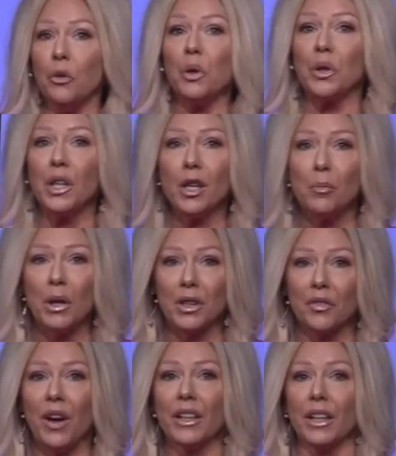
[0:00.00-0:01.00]
You are thinking about
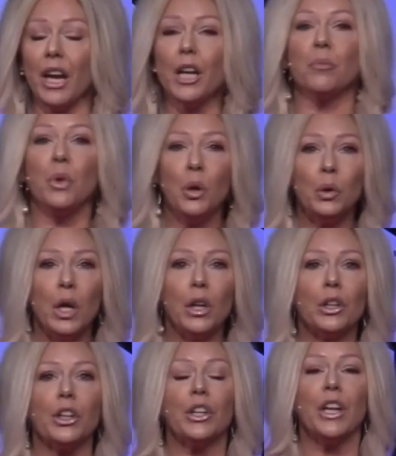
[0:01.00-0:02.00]
the fact that I am no
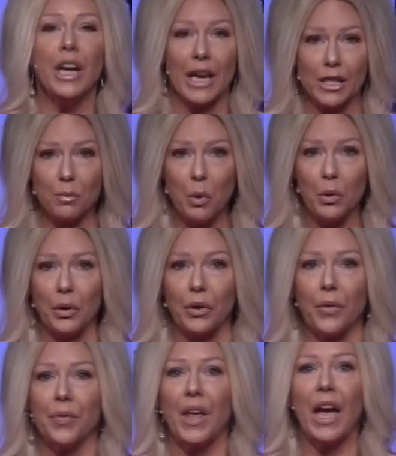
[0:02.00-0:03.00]
longer a smoker.